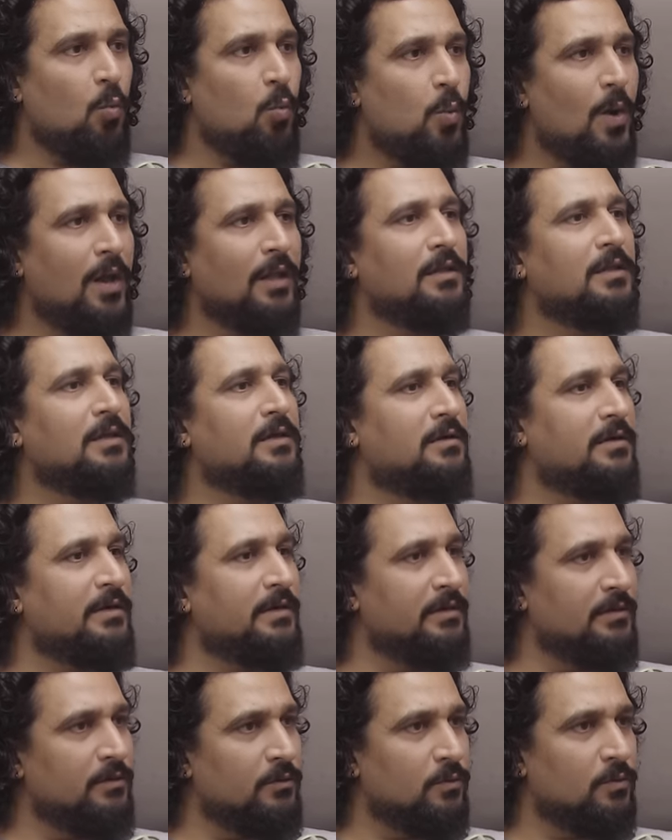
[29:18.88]
well they
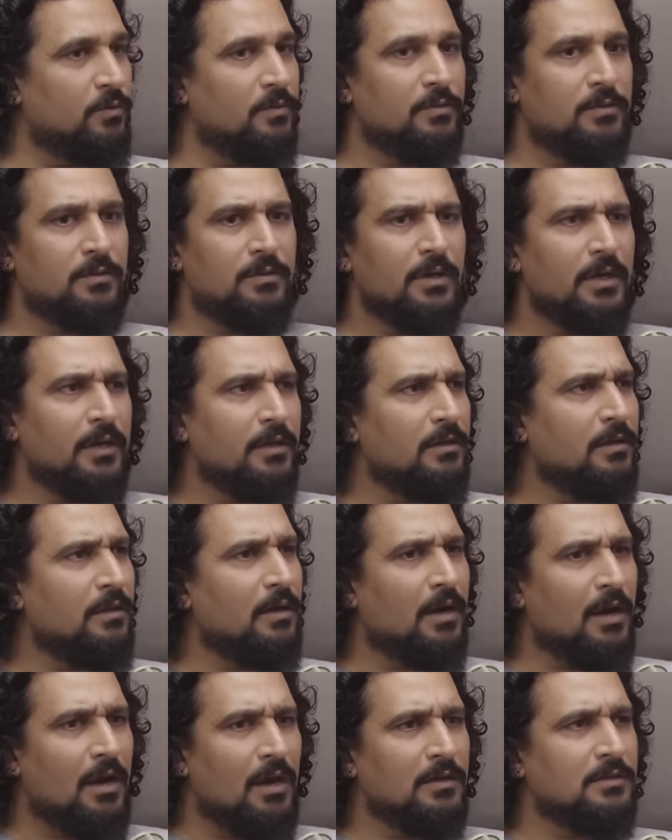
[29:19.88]
treated you. Today, the
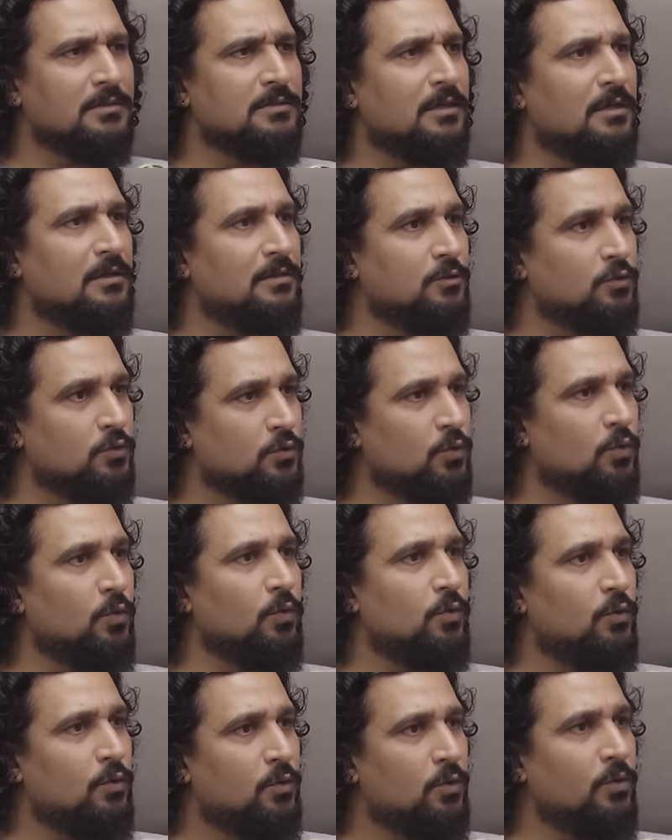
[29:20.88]
cars are
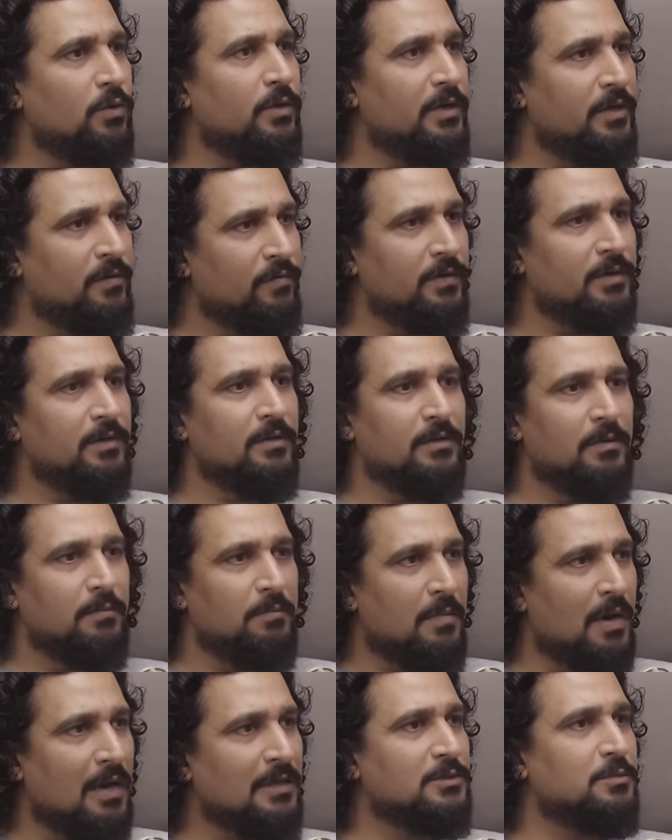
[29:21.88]
so good, even in the
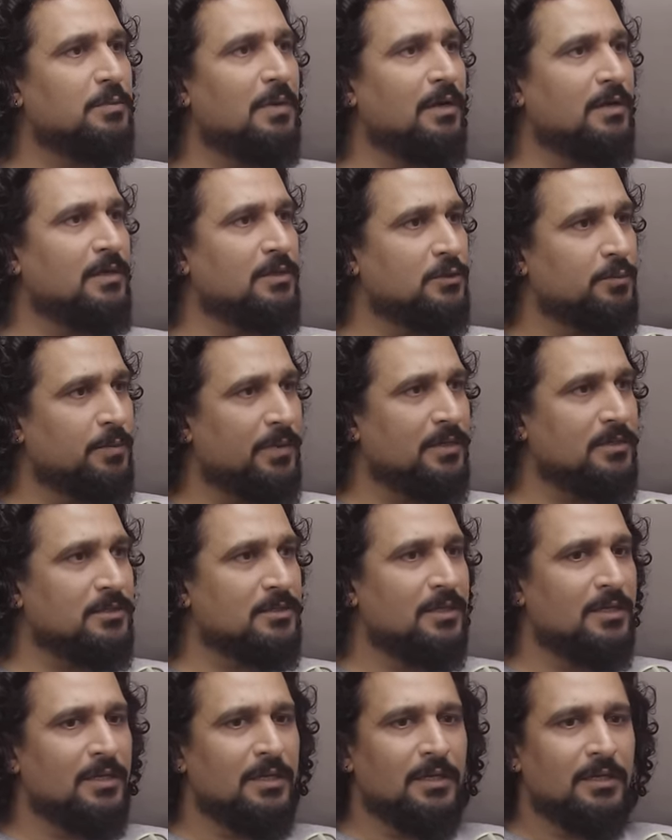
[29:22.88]
mass market
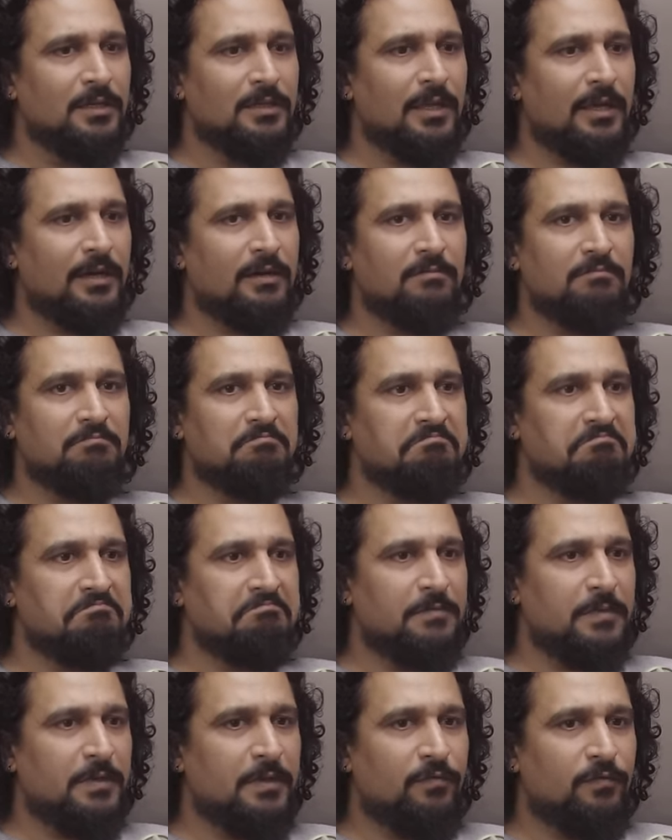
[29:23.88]
space, that
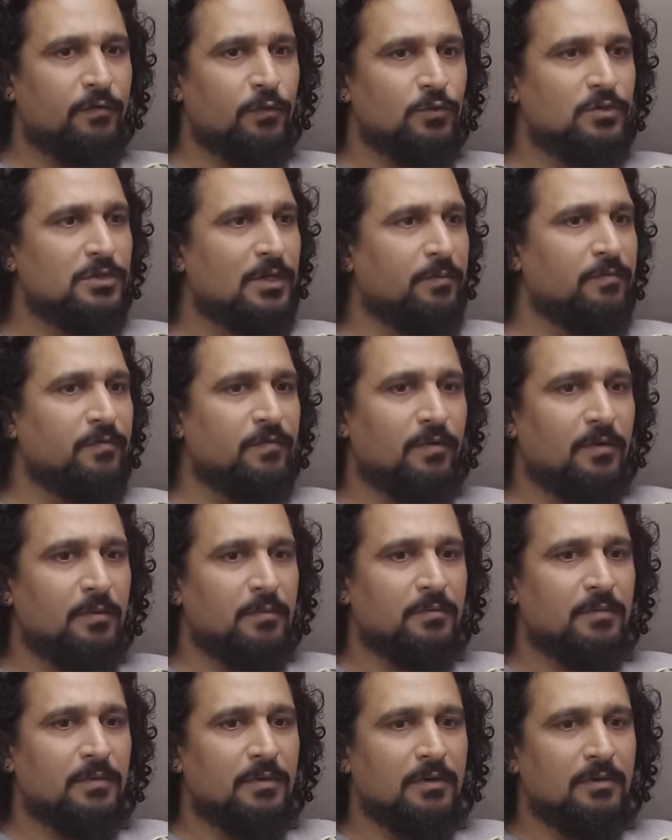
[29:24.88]
if you jump
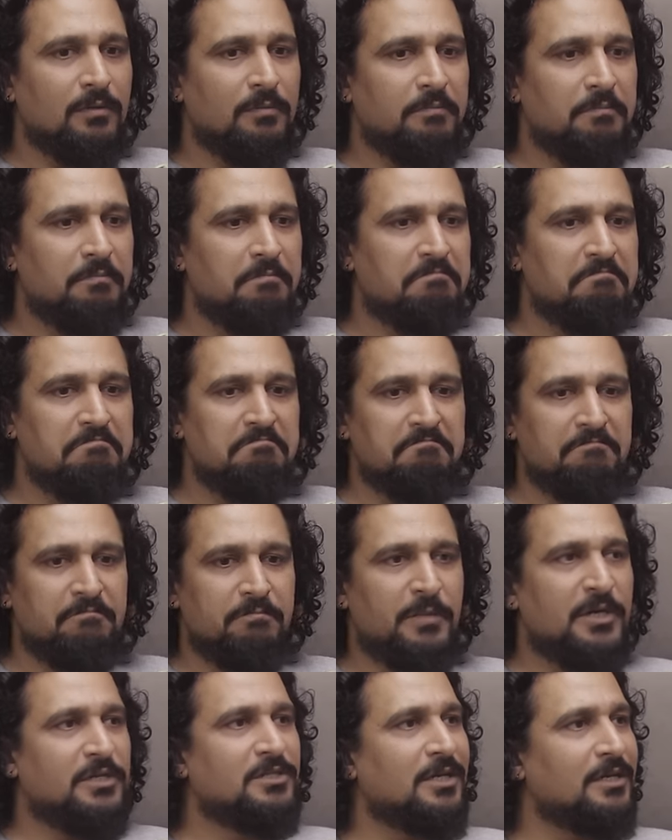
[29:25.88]
from
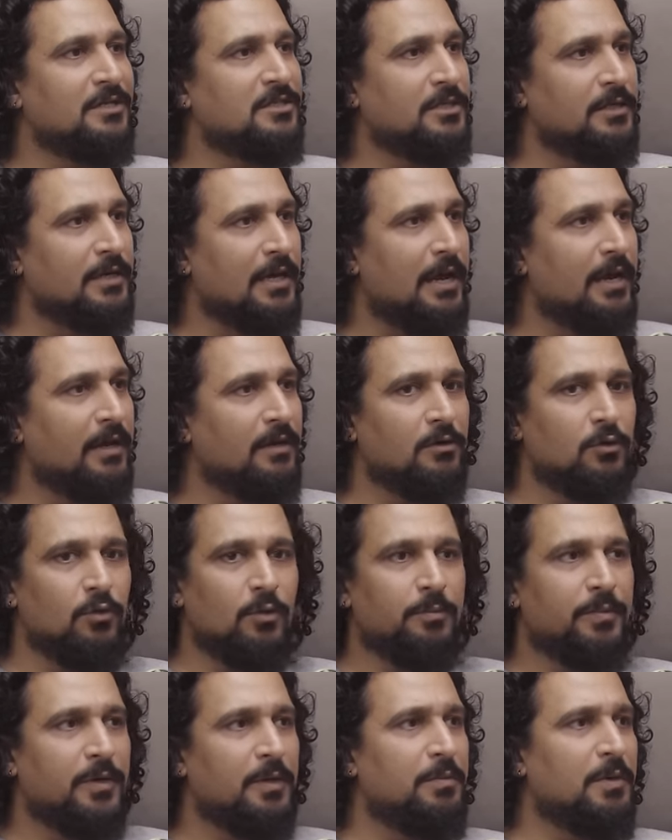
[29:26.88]
mid-size sedan
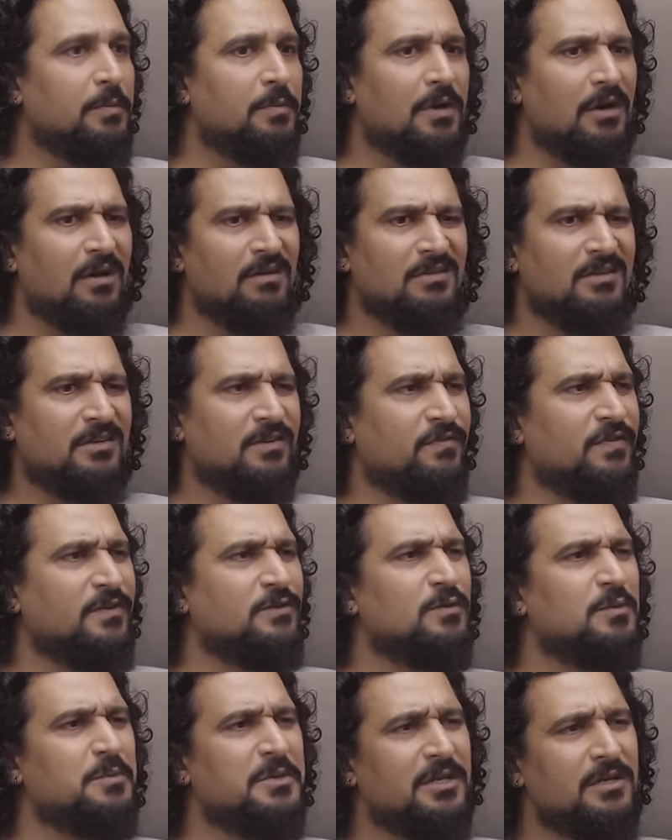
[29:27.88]
to a premium car, the
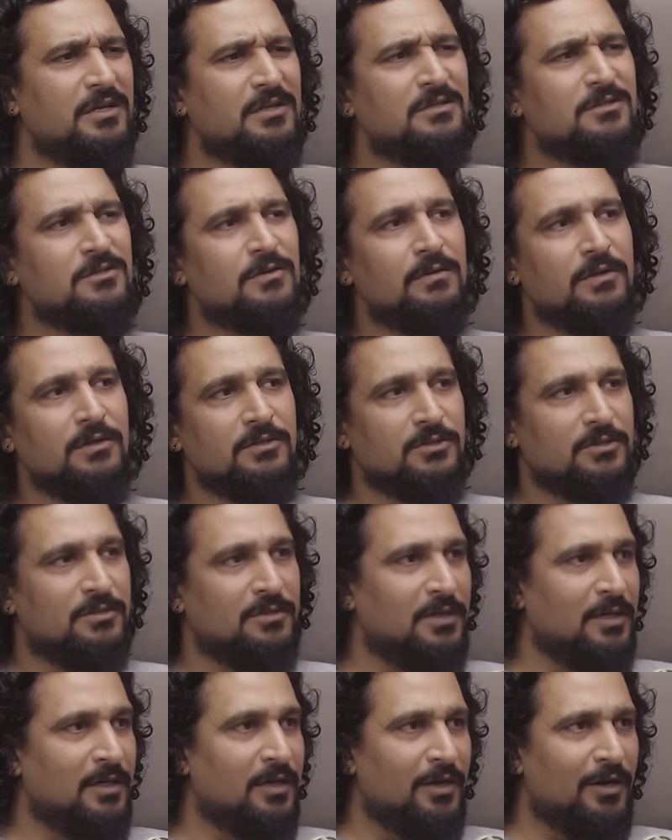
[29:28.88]
difference will be
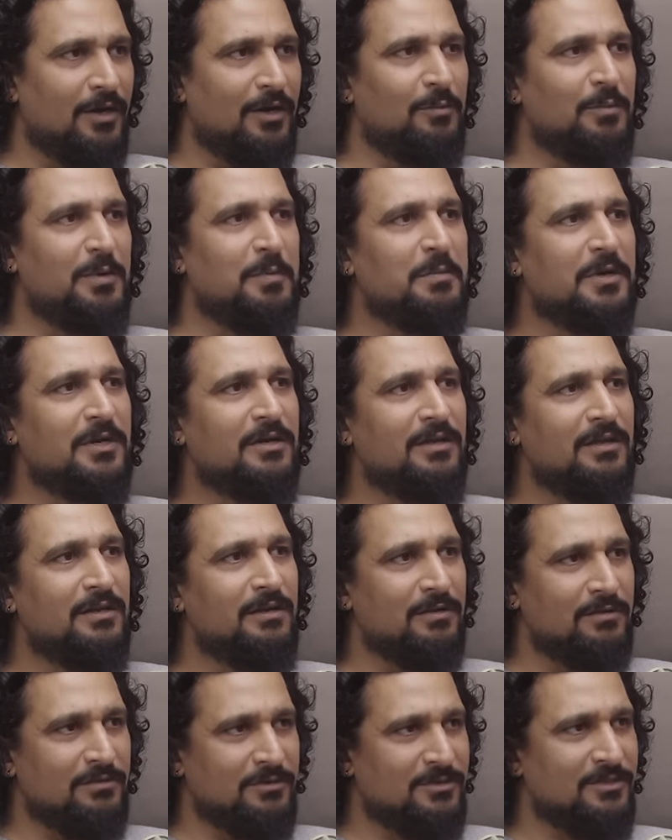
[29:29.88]
insulation. Mm-hmm. It'll be
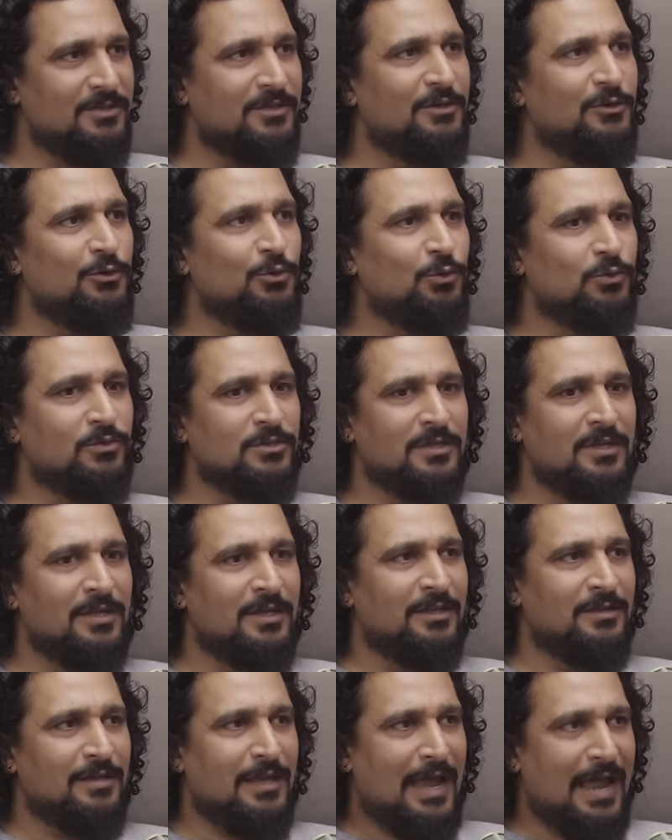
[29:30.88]
materials in use.
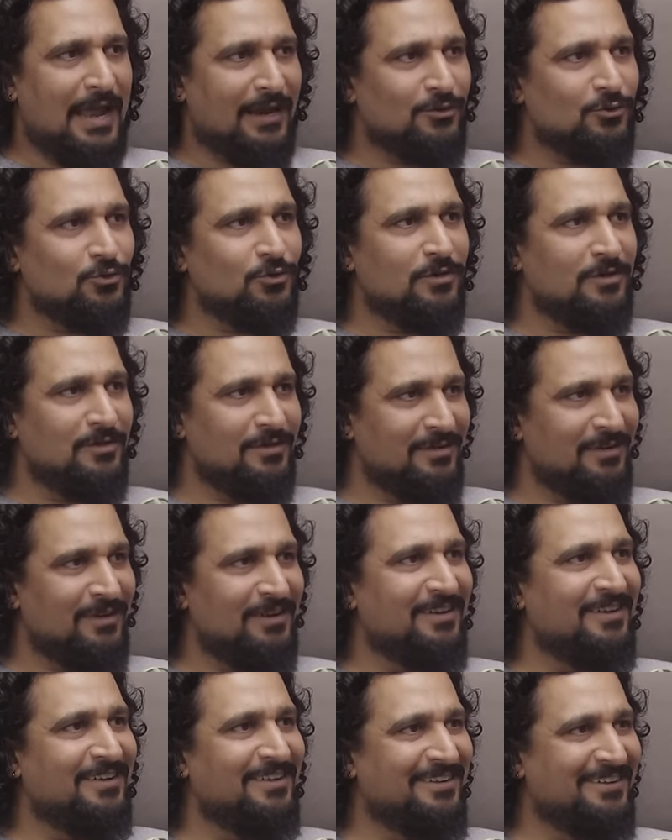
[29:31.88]
The actual,
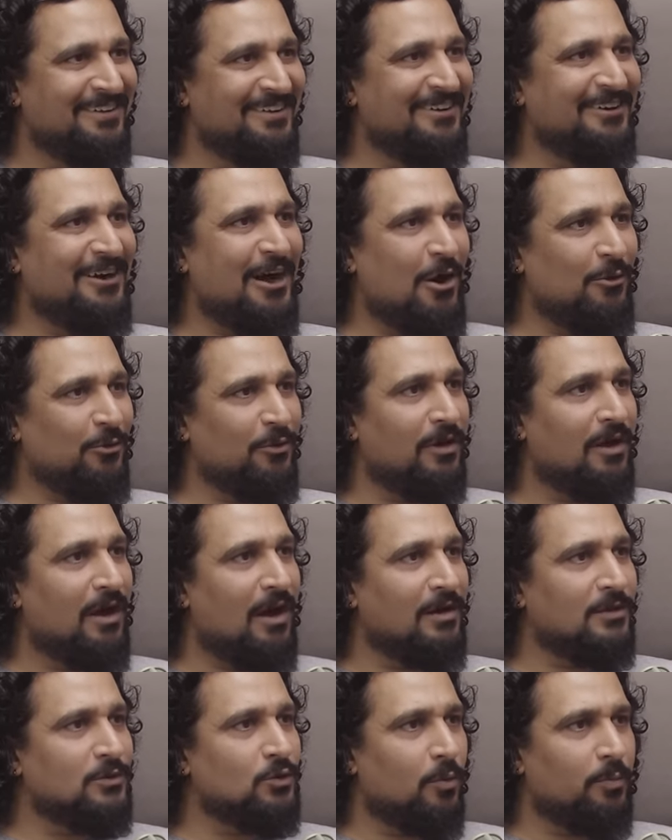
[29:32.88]
how the
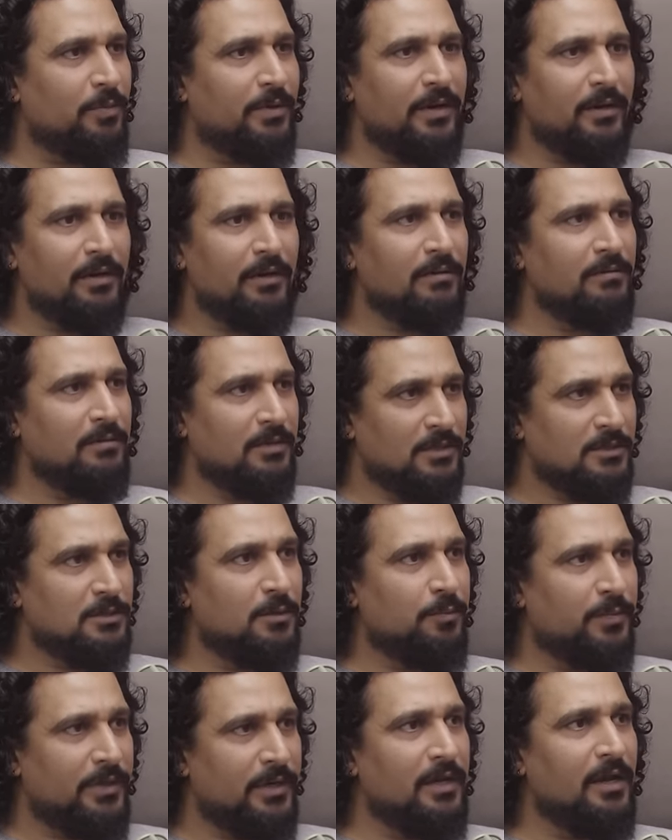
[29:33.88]
car is operating,
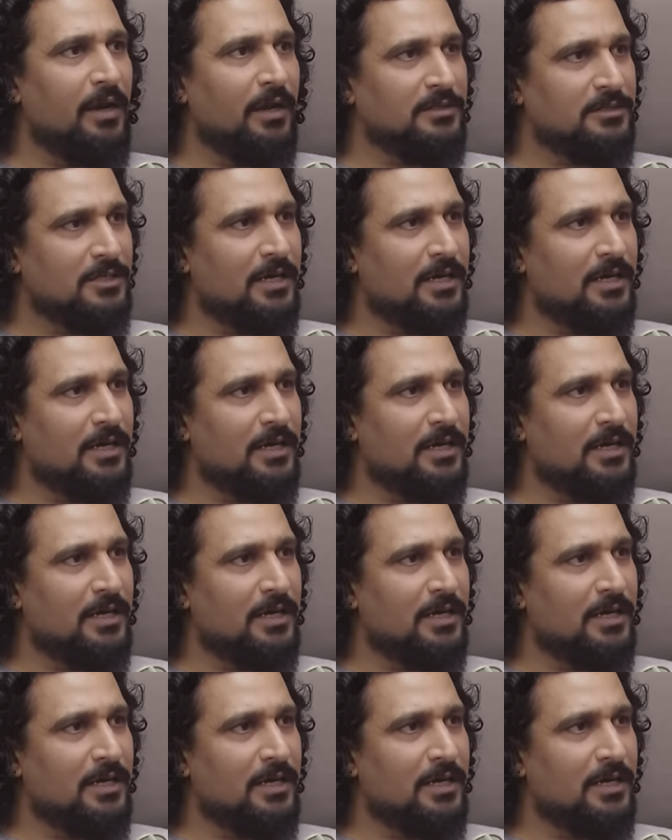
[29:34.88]
it's a pretty high